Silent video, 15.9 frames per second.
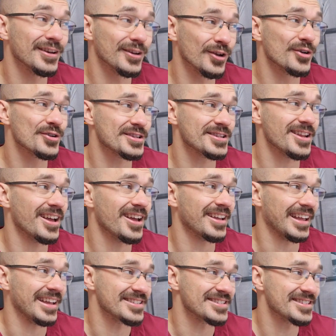it looks
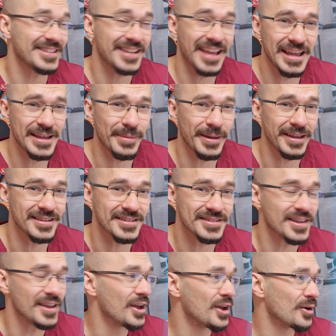like it's
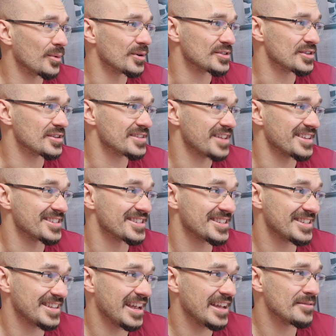scabies, which is a
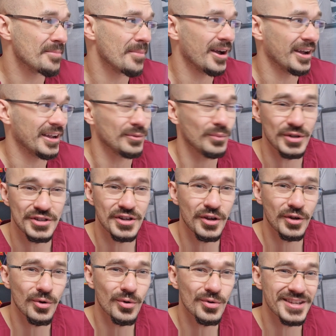skin mite which
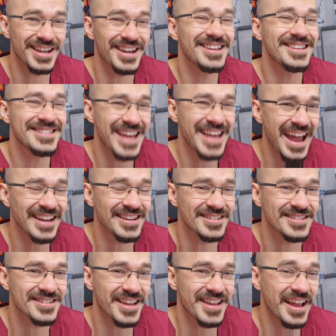can cause an
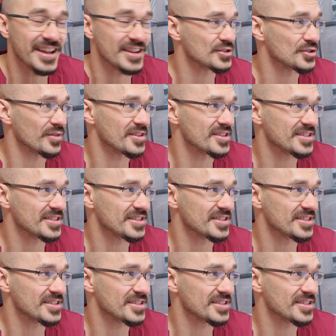intense itch on